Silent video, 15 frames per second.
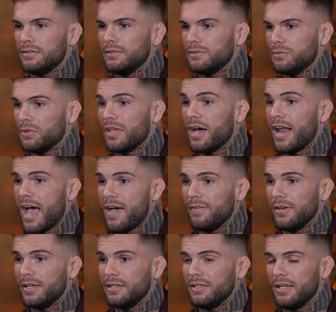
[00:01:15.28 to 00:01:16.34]
with not
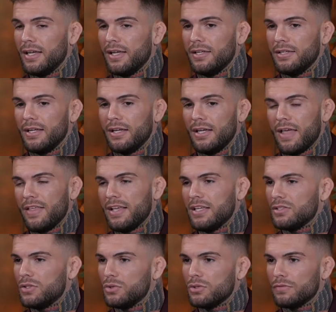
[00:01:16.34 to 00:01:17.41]
having it. And I think
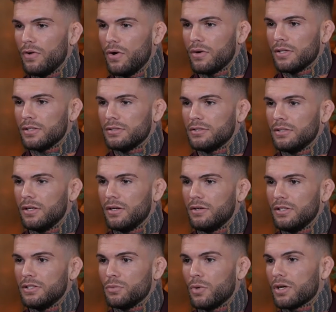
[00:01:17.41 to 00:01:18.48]
he's losing focus.
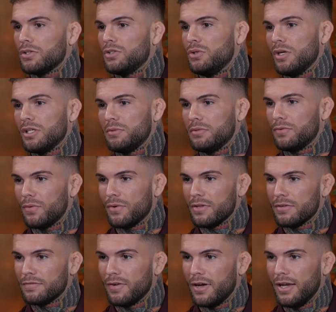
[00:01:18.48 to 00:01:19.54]
He's working 2 weeks before
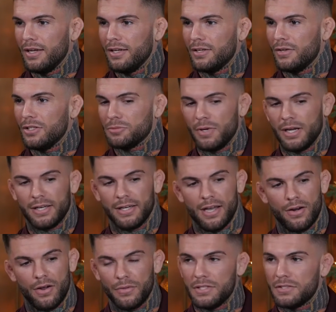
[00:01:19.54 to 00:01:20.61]
the fight. He's breaking
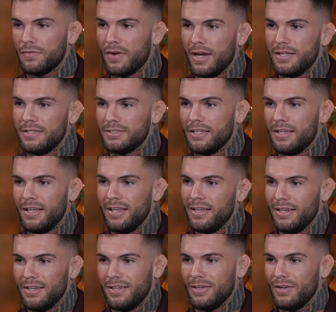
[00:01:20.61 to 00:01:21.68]
down all these fights.
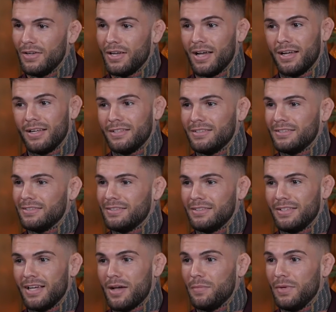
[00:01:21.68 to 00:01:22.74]
You
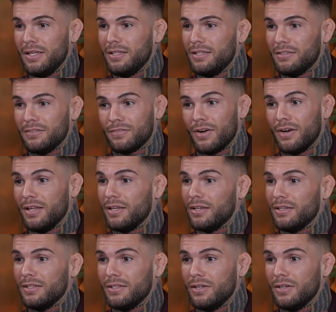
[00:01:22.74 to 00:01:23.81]
got me in front of you.
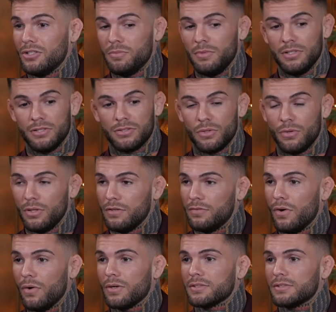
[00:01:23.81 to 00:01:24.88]
You should be solely
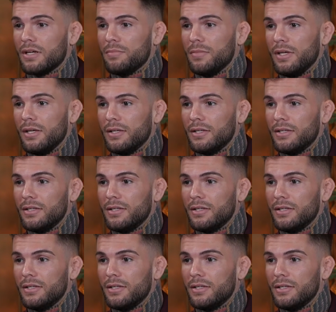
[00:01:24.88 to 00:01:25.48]
focused on me.